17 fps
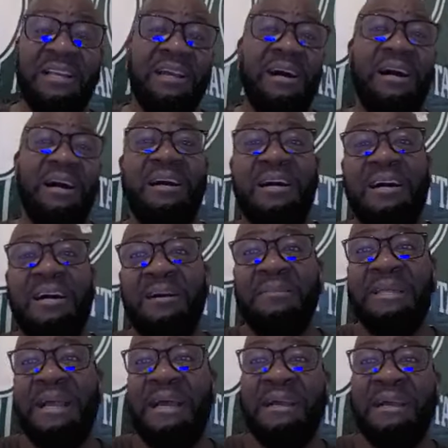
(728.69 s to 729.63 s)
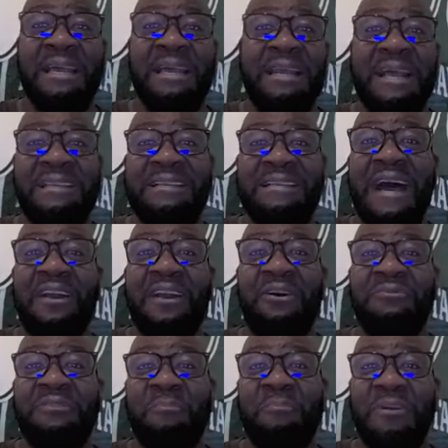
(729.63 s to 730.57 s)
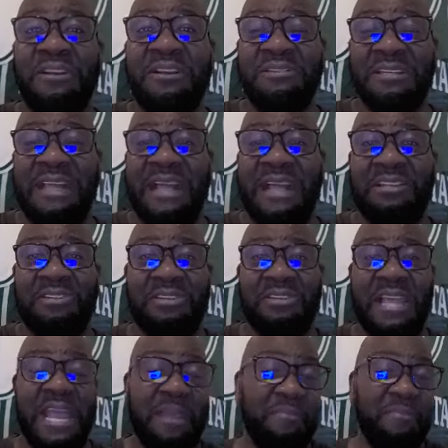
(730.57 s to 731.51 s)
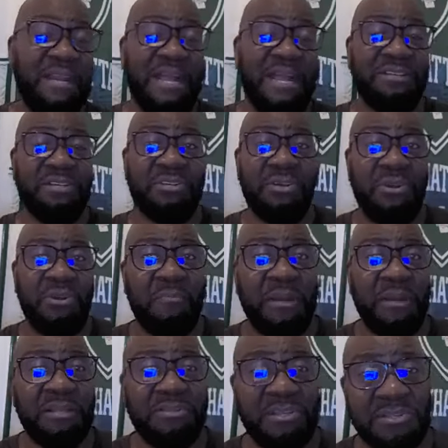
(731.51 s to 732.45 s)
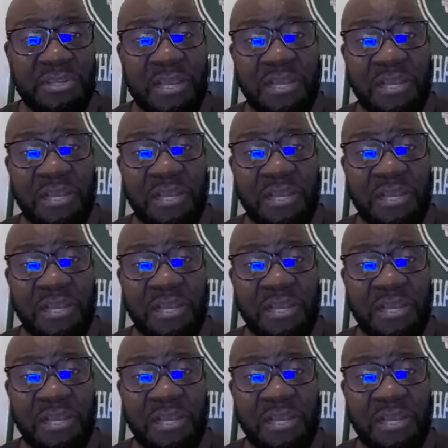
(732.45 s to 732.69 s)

Again, that's hot off the press. I just came in and I just heard about this.